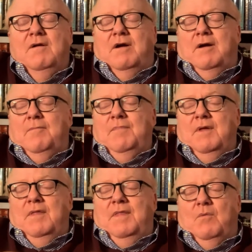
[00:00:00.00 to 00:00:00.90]
um,
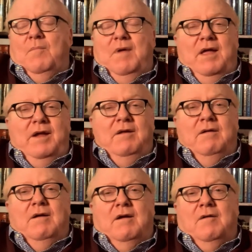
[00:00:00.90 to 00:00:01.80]
that were made,
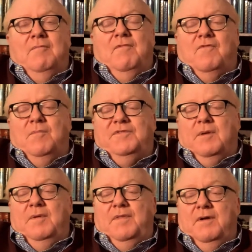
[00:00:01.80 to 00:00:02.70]
um, from
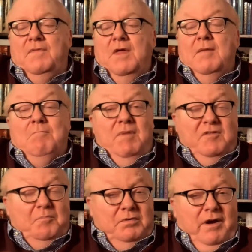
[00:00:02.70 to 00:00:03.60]
some of the
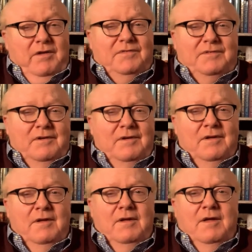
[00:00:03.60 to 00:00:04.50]
misplaced
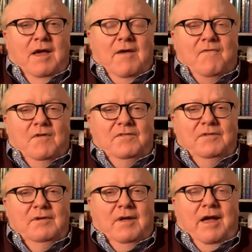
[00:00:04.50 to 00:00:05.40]

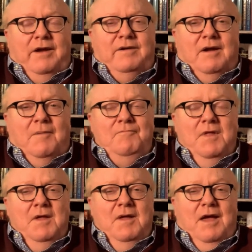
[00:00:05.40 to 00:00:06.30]
efforts at, uh,
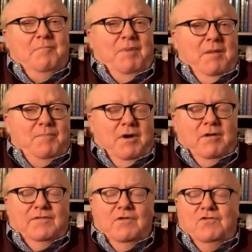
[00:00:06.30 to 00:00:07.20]
at
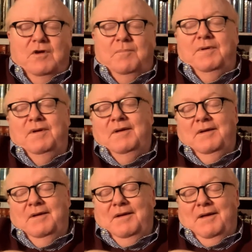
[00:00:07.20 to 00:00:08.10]
bipartisanship.
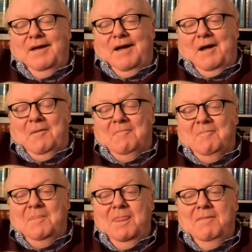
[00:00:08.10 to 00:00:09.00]

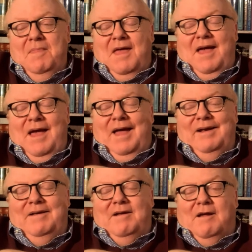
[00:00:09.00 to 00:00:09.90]
Um,
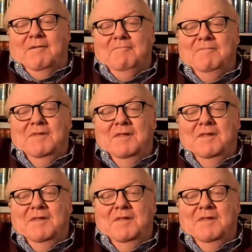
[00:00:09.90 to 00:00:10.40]
and um,